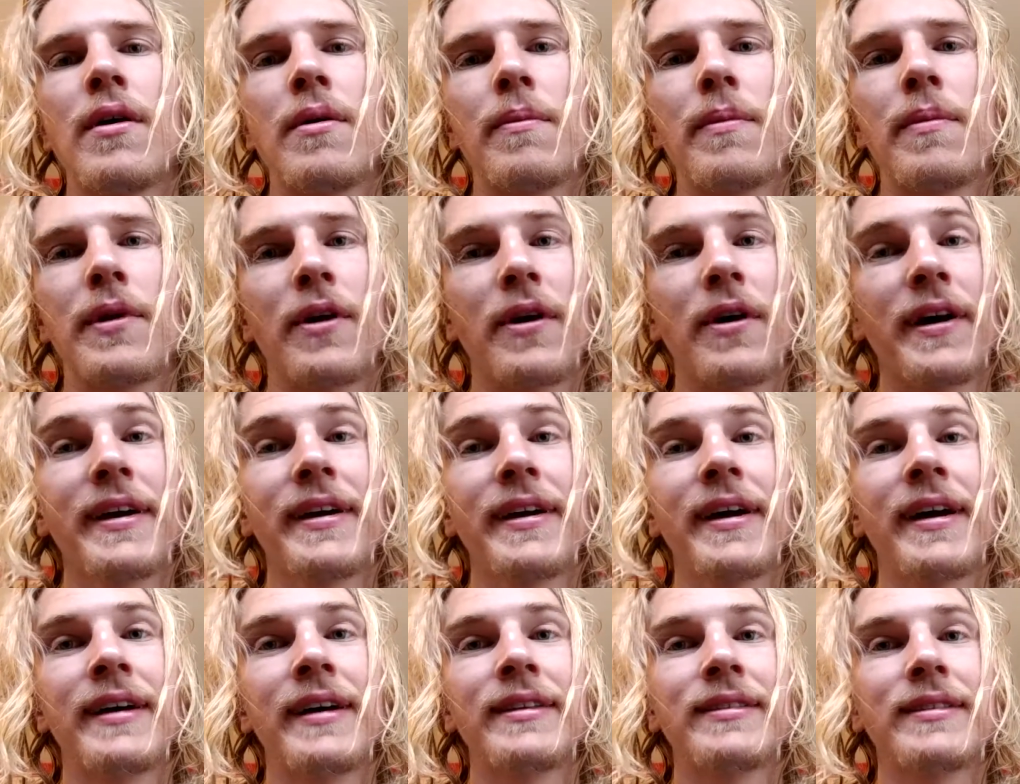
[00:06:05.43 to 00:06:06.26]
But alright
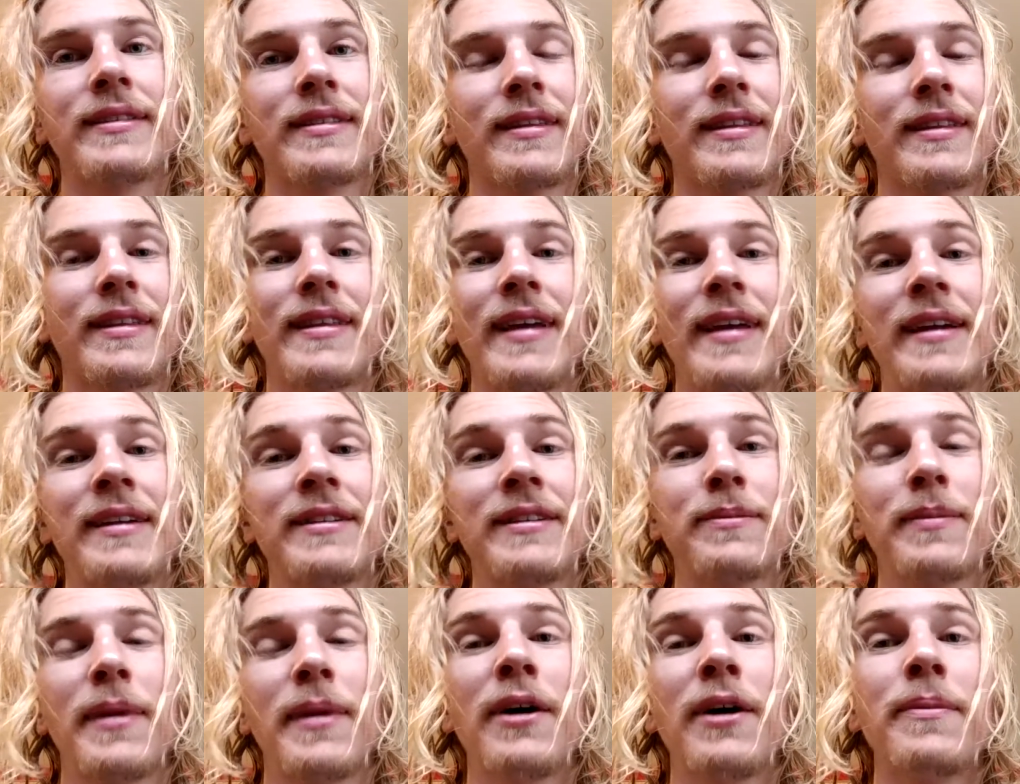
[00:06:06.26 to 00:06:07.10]
guys, that
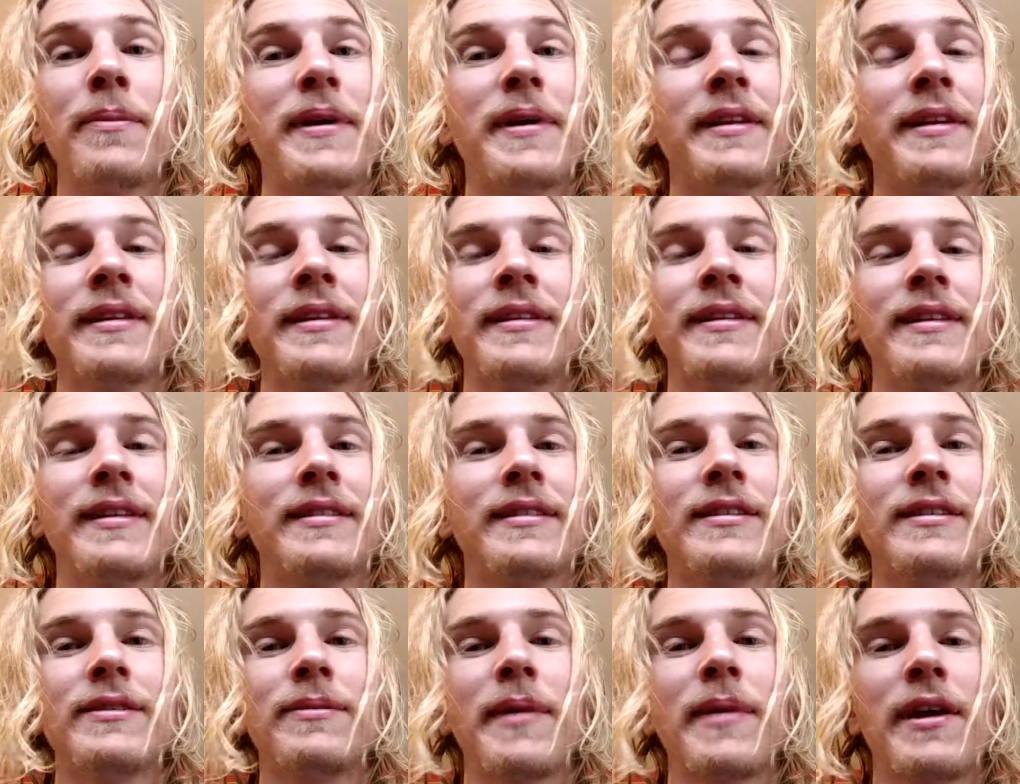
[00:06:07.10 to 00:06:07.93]
is my opinion.
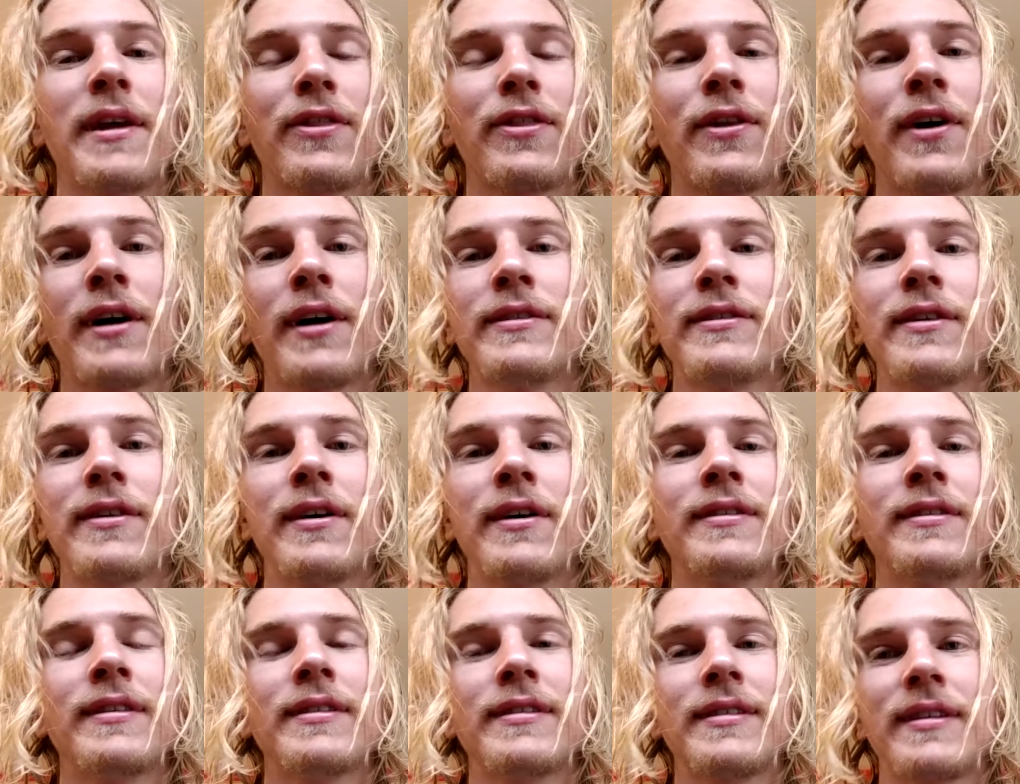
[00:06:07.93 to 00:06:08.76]
This is my thoughts
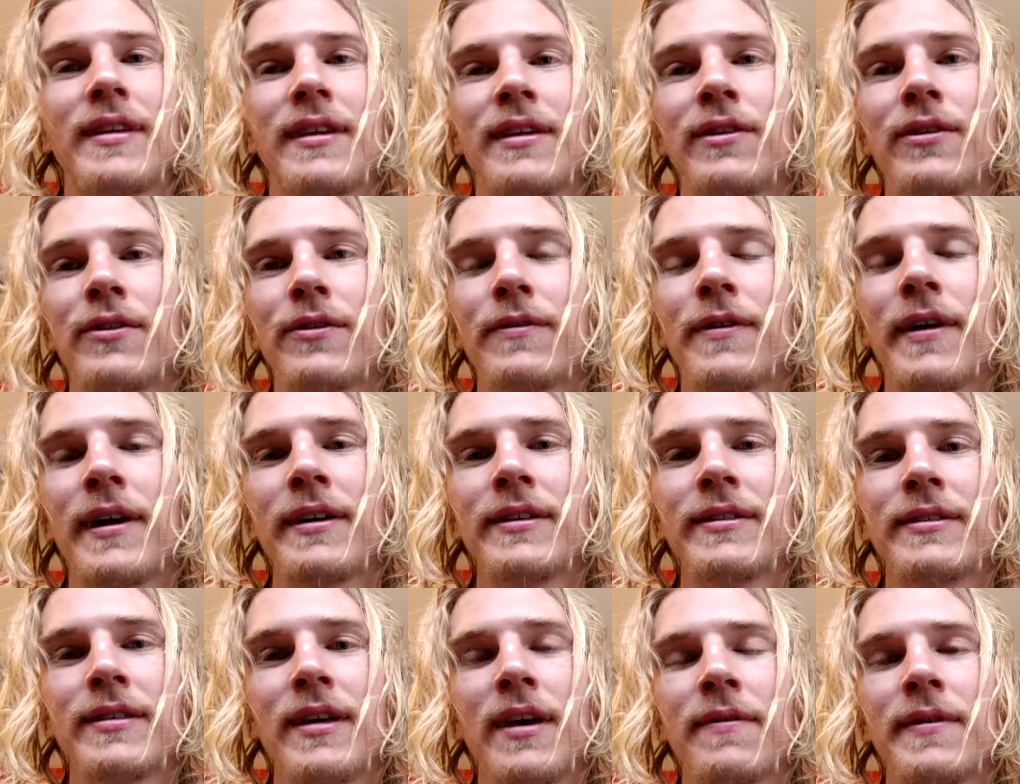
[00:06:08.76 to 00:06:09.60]
on this Kindle Fire
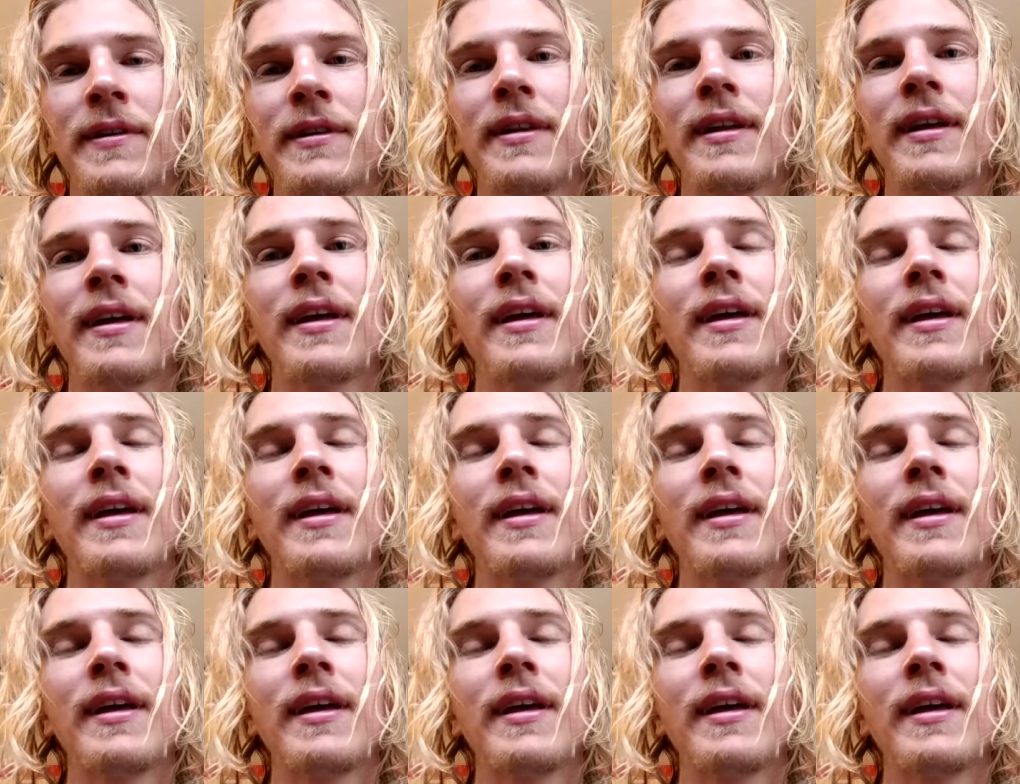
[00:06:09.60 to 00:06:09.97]
7.